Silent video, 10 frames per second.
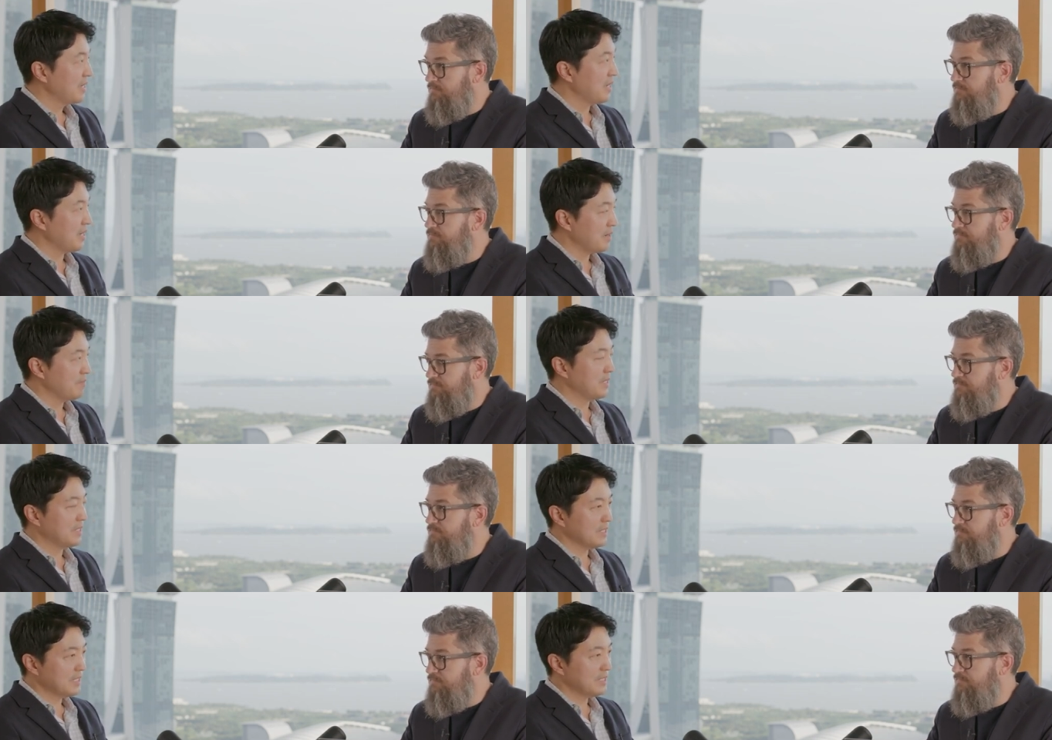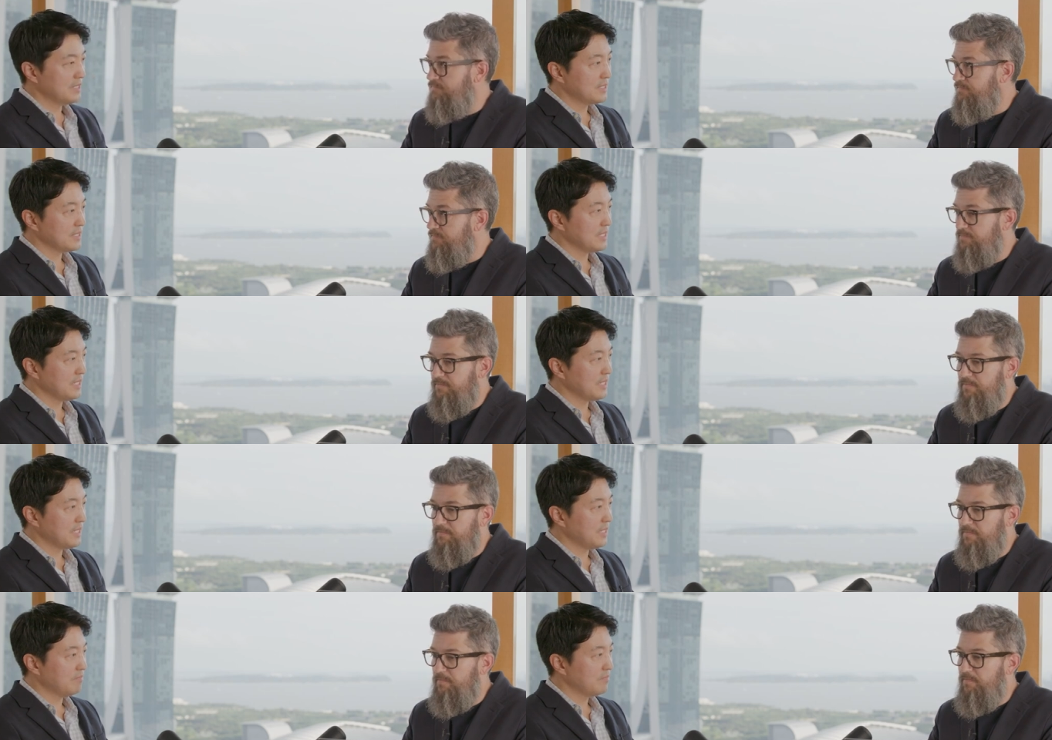Speaker 1: uh, because,
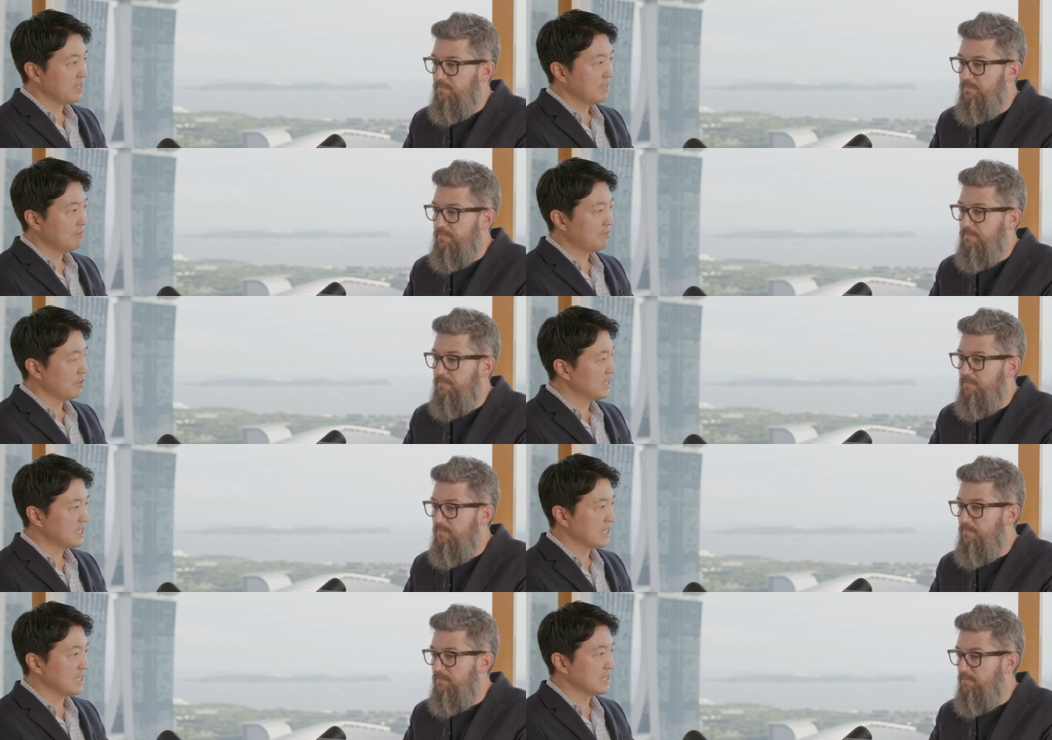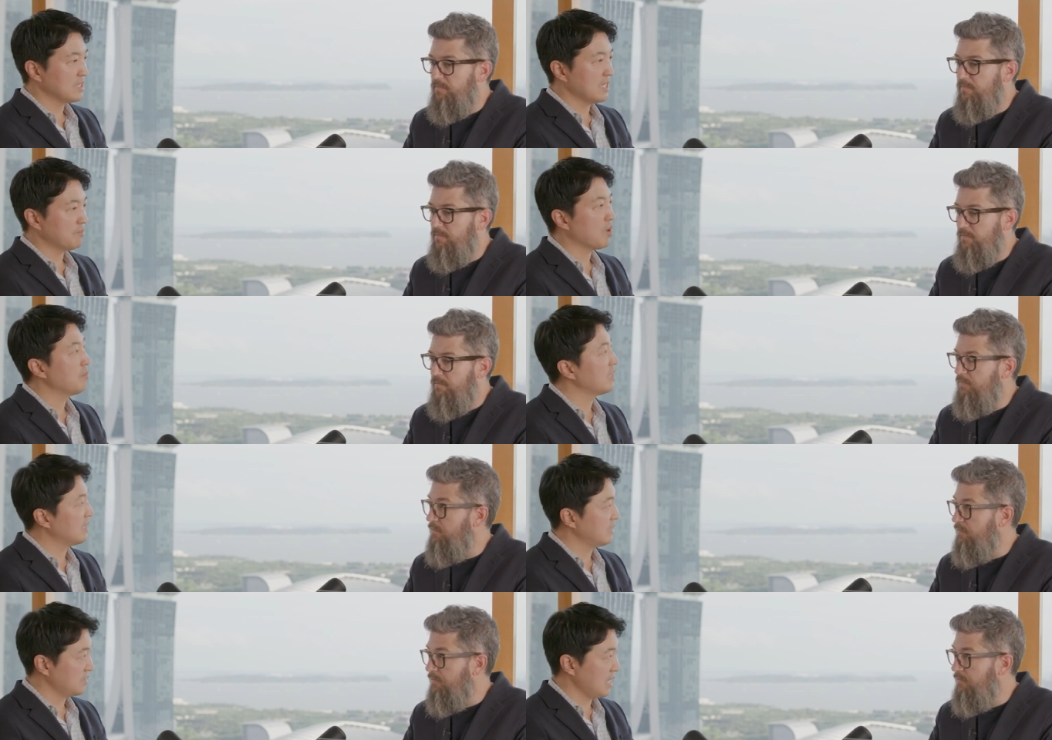uh, for instance, like
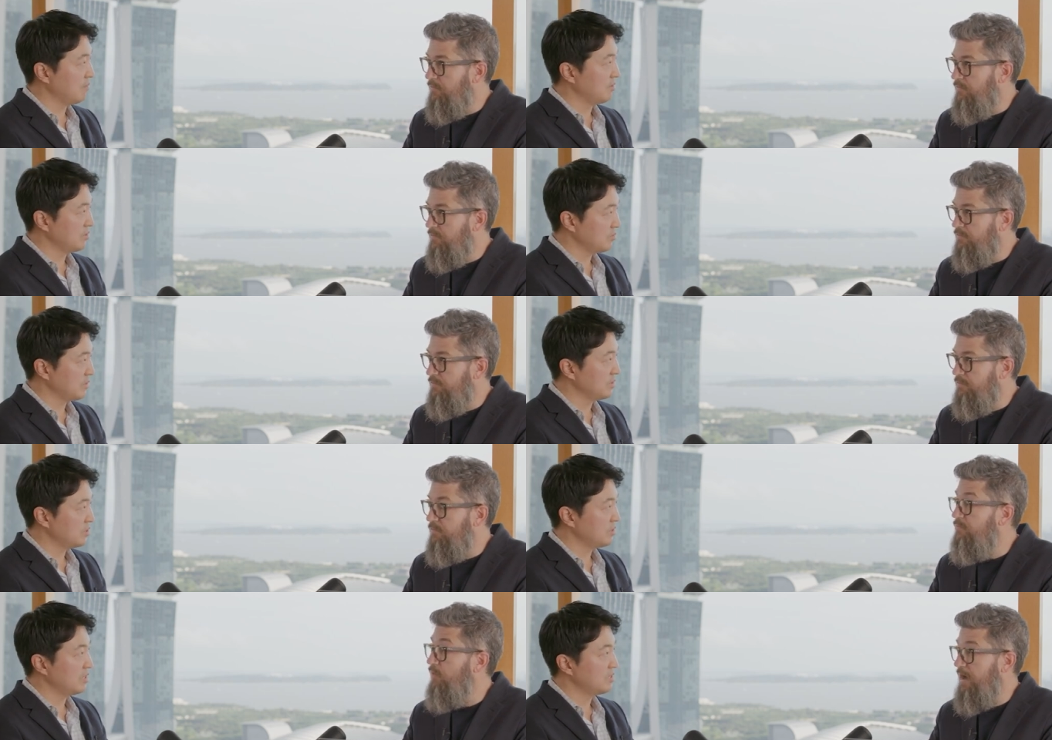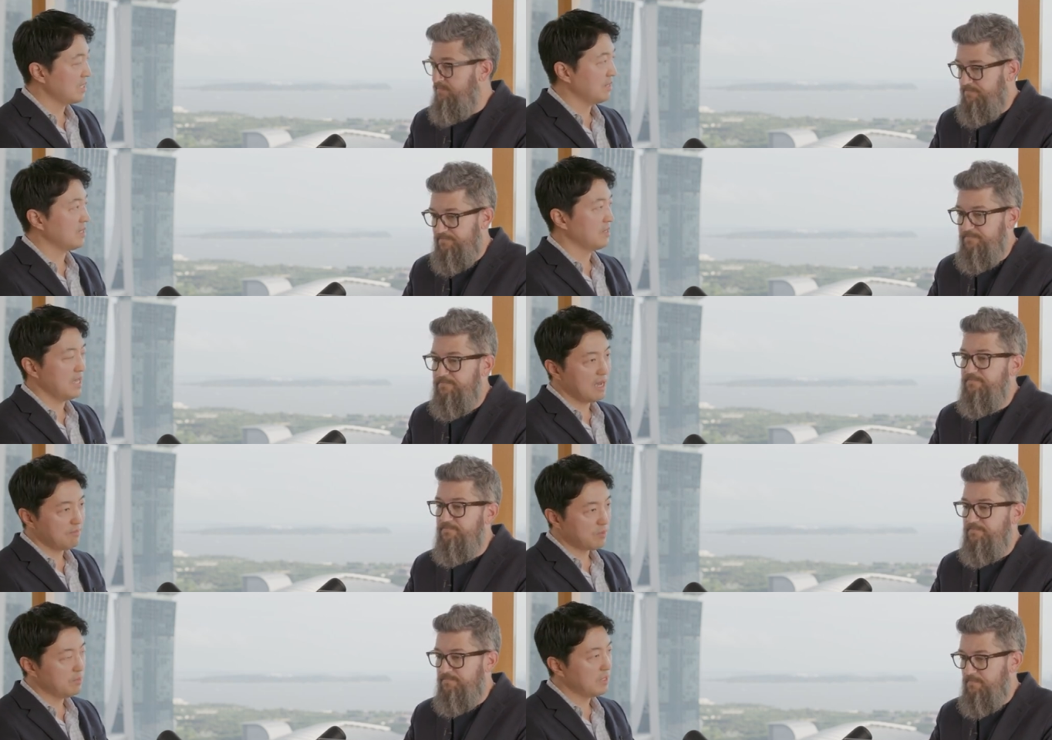permanent establishments, to the right. extent that they
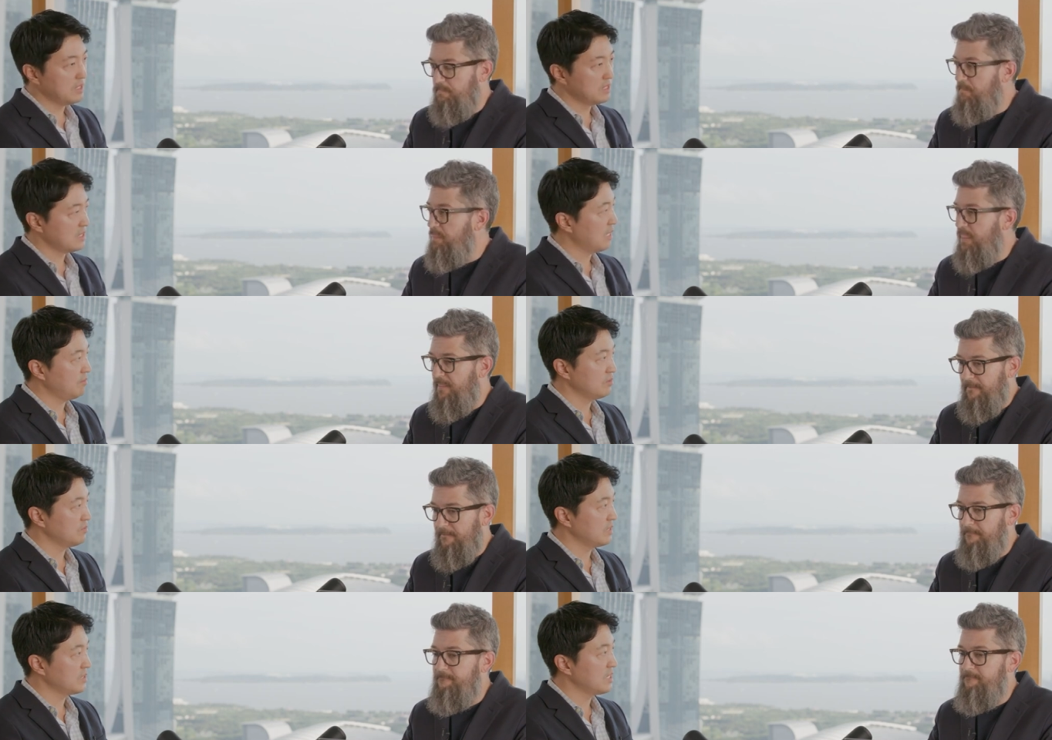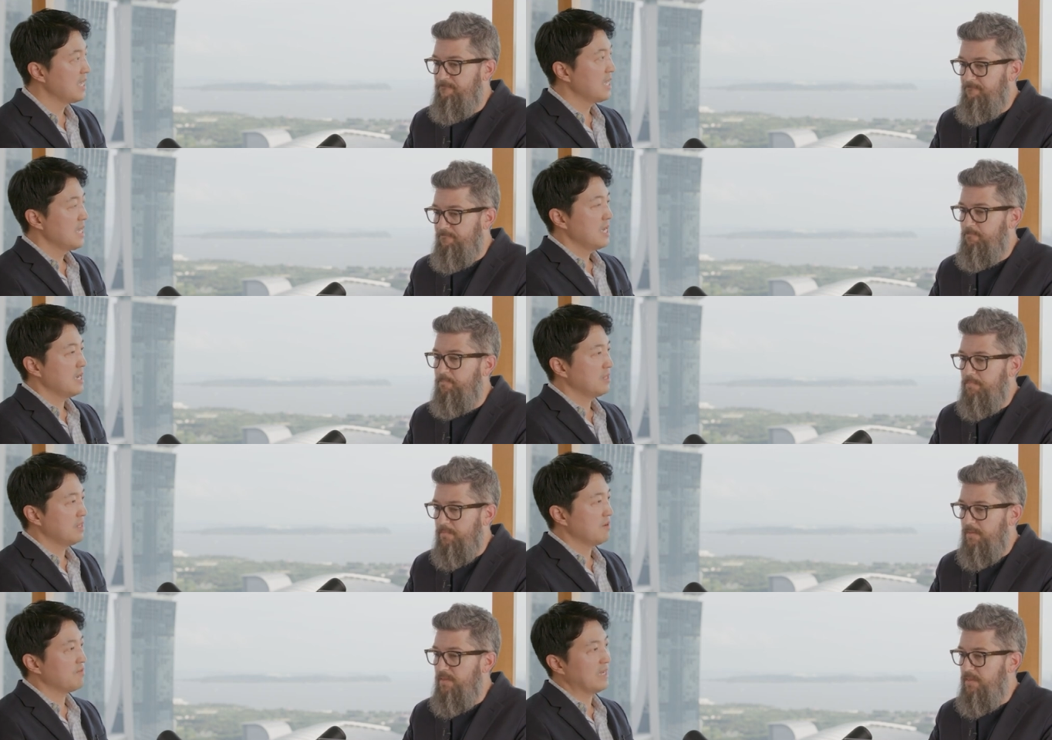have permanent establishments, uh,
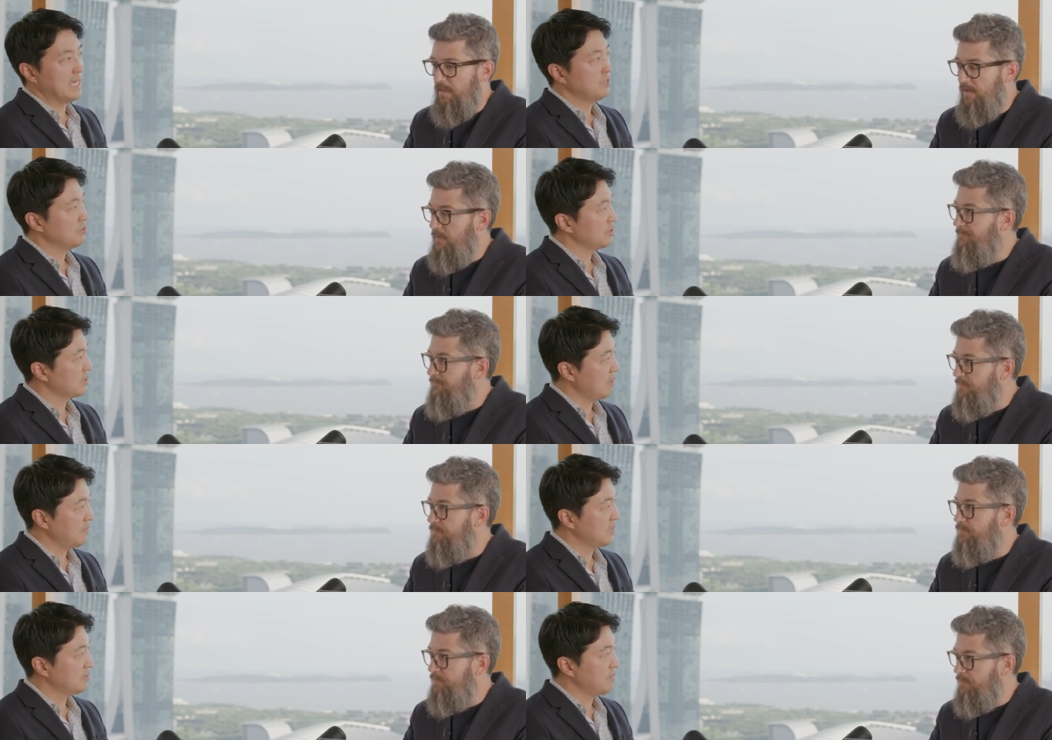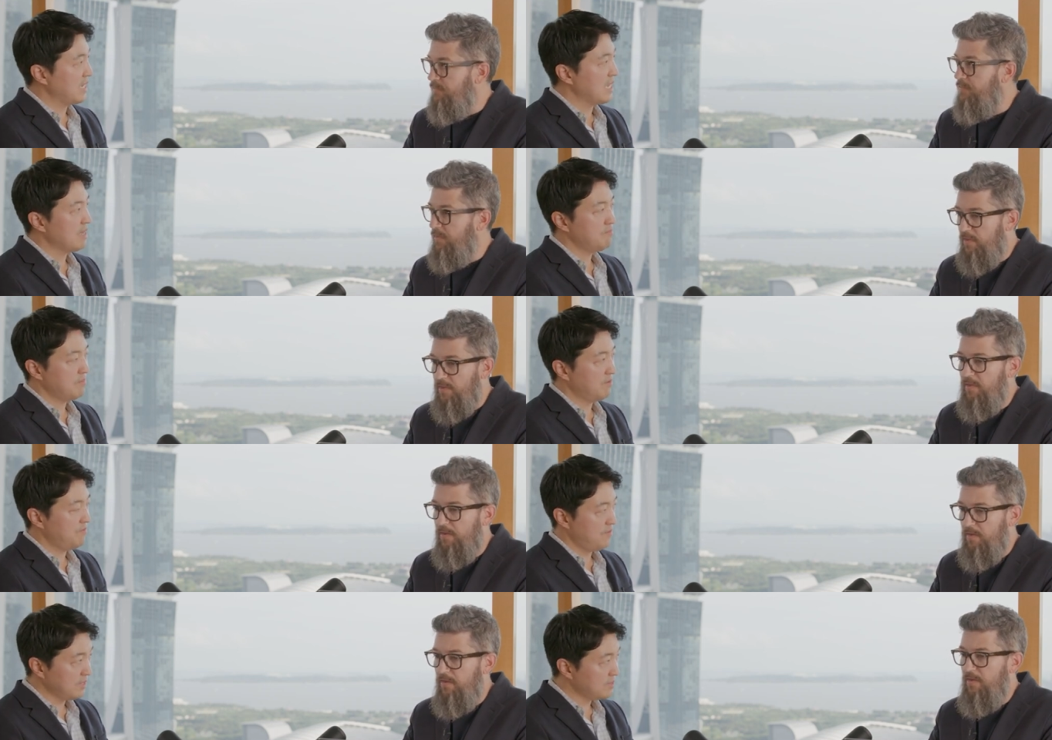their financial statements may not be
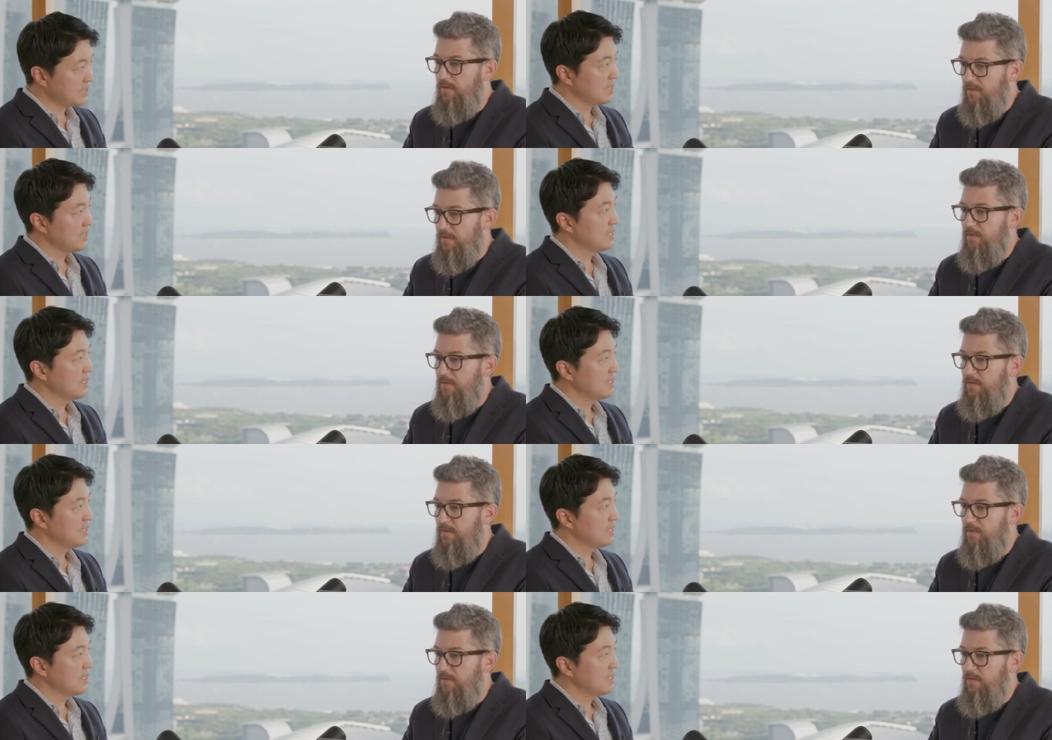fit